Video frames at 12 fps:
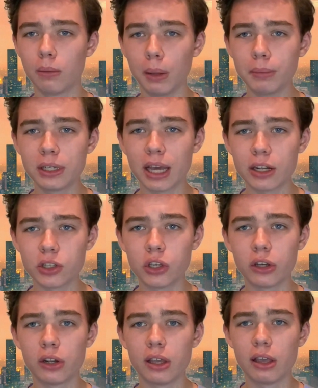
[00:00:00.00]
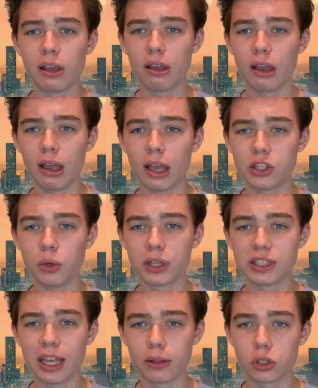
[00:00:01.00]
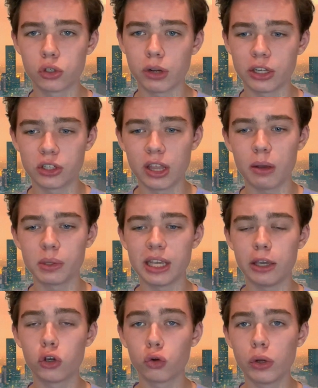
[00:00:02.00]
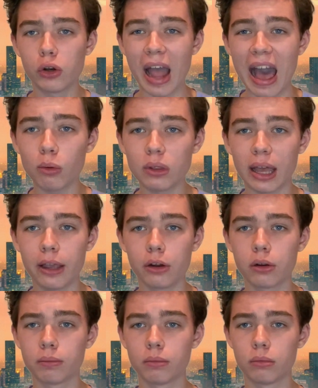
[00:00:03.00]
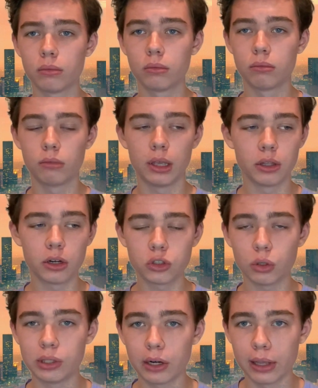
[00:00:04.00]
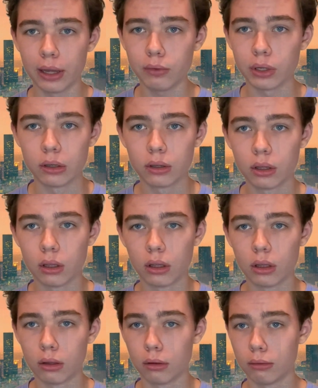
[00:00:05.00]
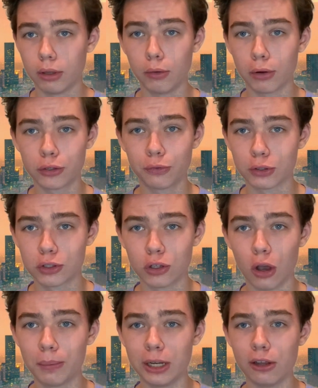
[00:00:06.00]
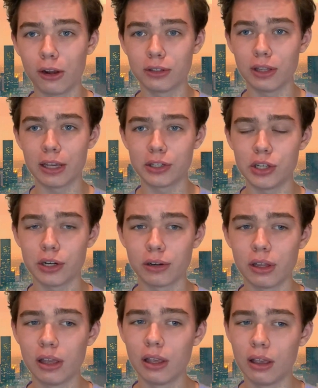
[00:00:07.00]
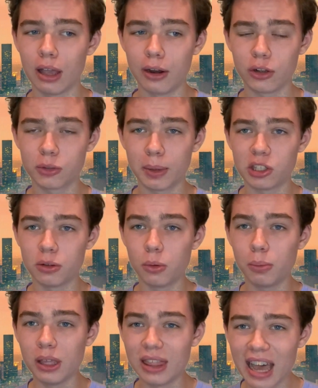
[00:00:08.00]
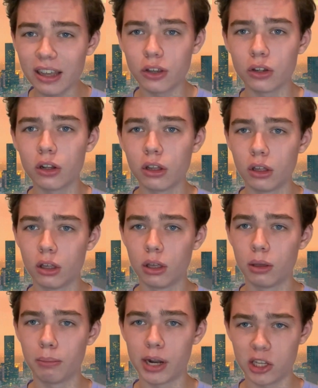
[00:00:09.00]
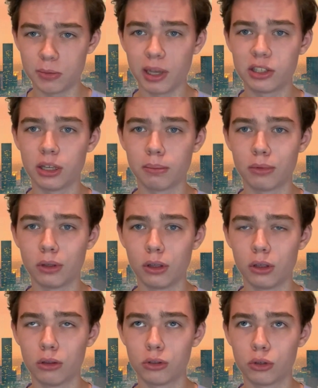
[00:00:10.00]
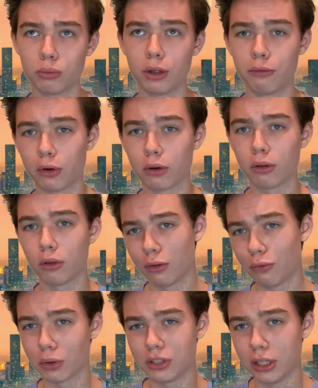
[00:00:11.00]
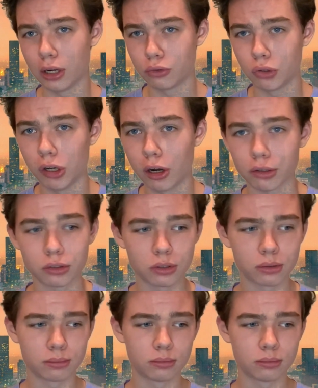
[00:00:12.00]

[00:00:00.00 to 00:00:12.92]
Probably not as good as he was down the stretch. That was a career outlier. And then also Derrick Henry. He rushed for so many yards last year. I don't expect him to be that good, but I expect him to run for 1,400 yards.